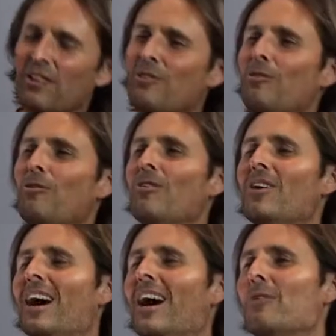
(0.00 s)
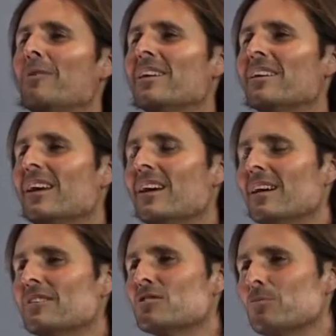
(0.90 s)
nor are we
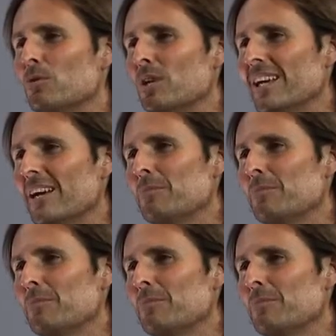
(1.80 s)
uh, supporting